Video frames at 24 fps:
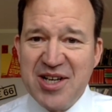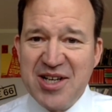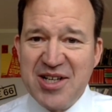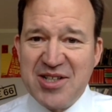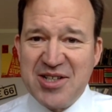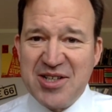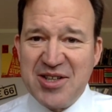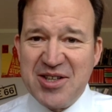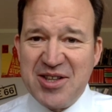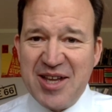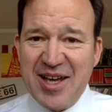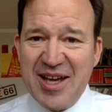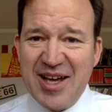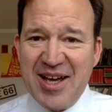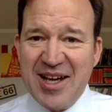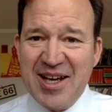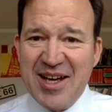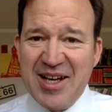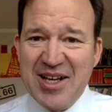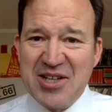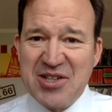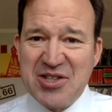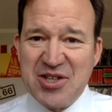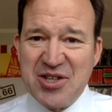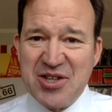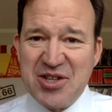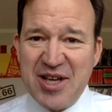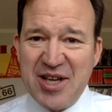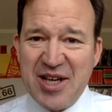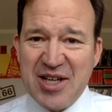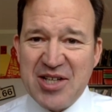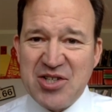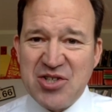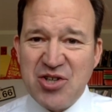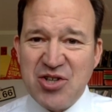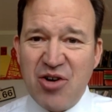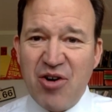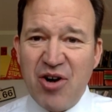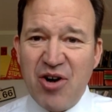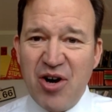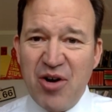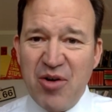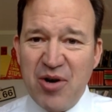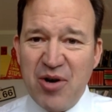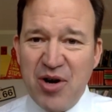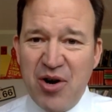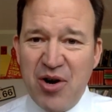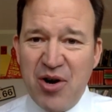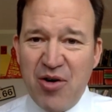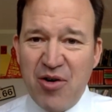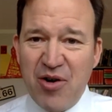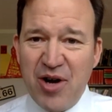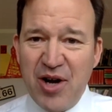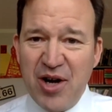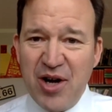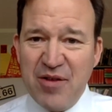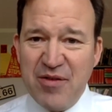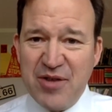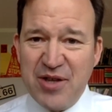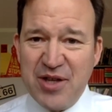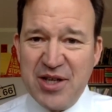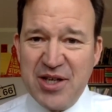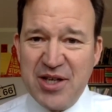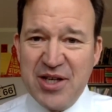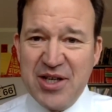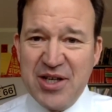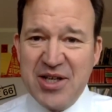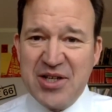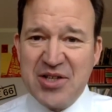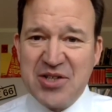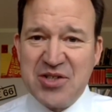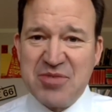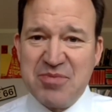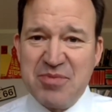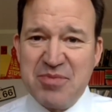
to their sorrow and horror over the years,